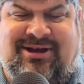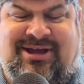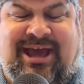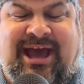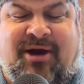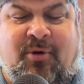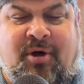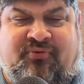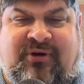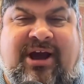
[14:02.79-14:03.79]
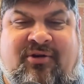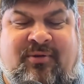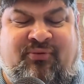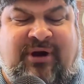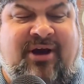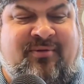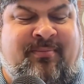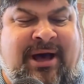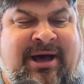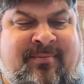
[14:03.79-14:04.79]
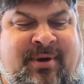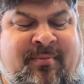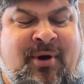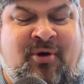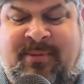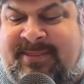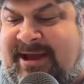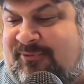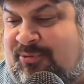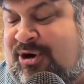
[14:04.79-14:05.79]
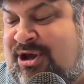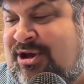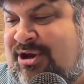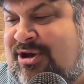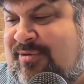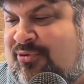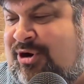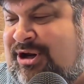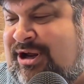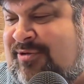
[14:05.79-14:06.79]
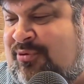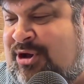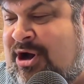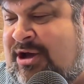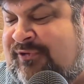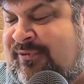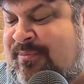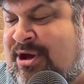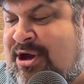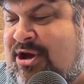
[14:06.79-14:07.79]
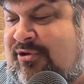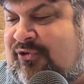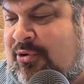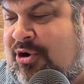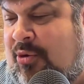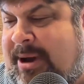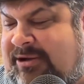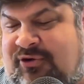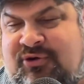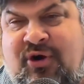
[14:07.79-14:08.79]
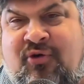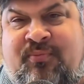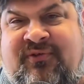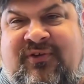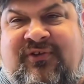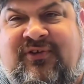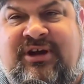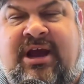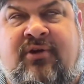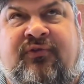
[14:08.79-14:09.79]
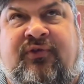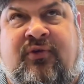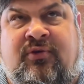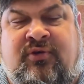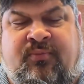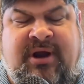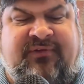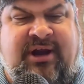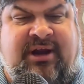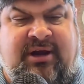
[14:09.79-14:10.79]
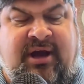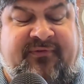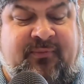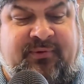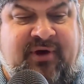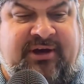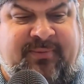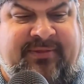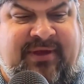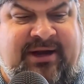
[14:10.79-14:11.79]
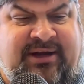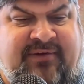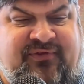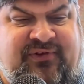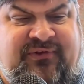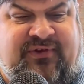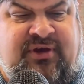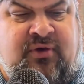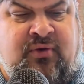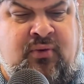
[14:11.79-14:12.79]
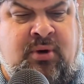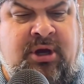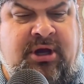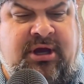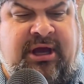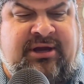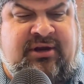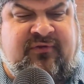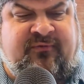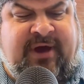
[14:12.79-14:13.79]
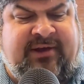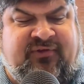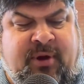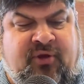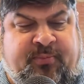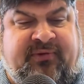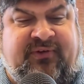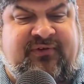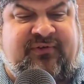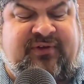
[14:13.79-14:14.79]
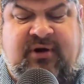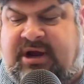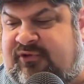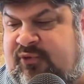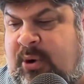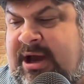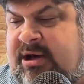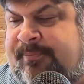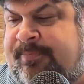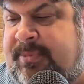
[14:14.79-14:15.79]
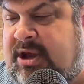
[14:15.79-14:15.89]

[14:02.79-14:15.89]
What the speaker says: Yeah, well, a proud mom moment. That's pretty neat, pretty awesome. So going back to your current position now, so your president, obviously we talked about that at FGCU, and you've had some other positions there as well.